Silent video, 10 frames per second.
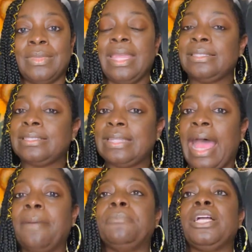
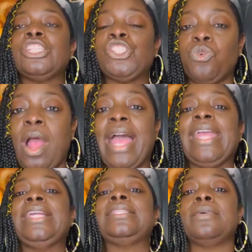Stop
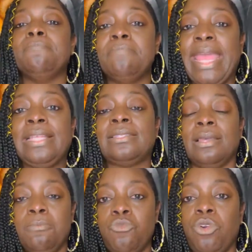trying to make
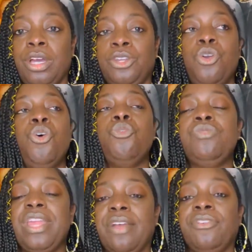someone who
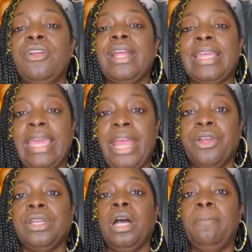never
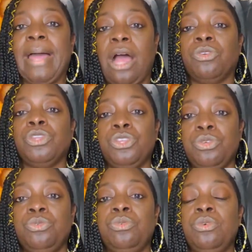cared about
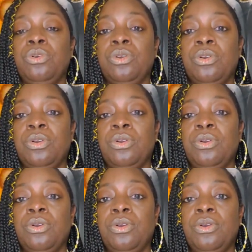you
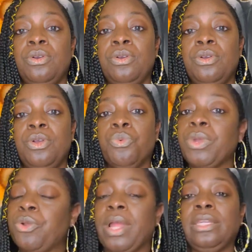
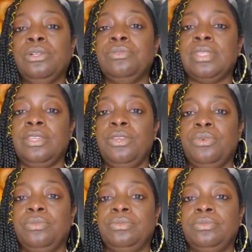regret losing you.
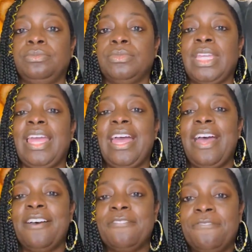
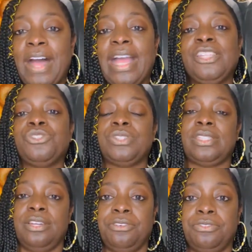Find
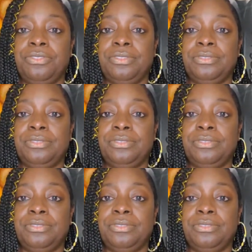yourself.